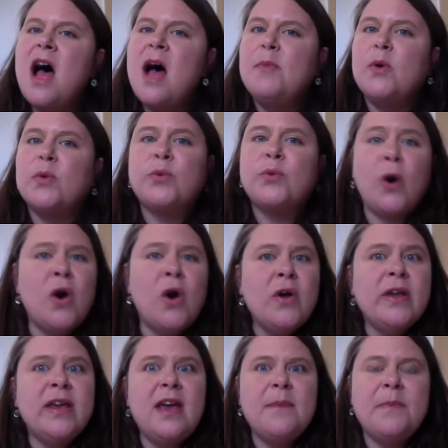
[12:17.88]
Rural
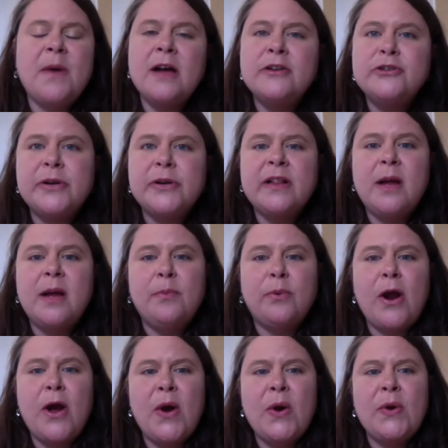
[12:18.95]
KIP, Country Club
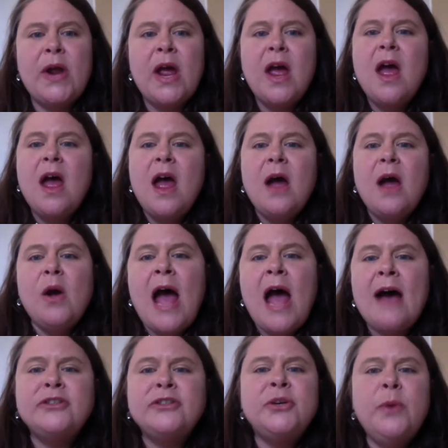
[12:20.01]
Road?
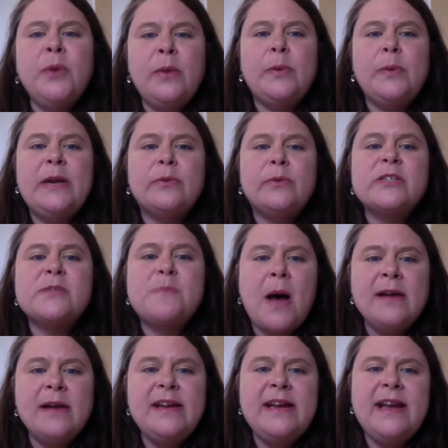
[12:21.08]
How should we be
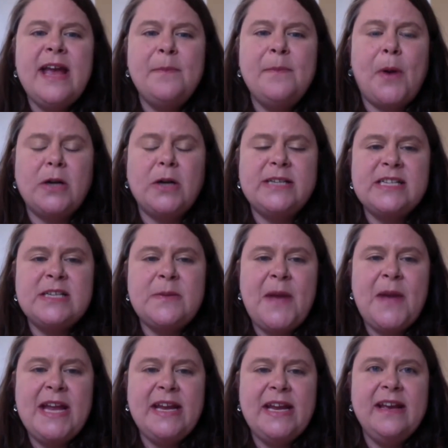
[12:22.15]
responding and
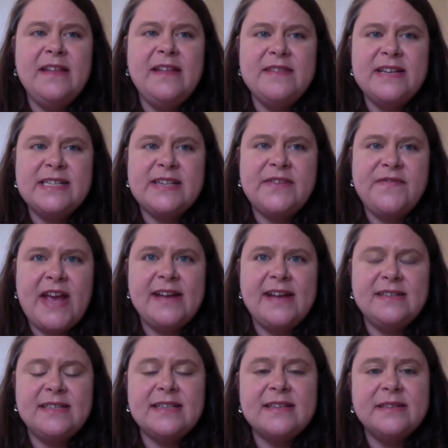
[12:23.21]
participating in this event?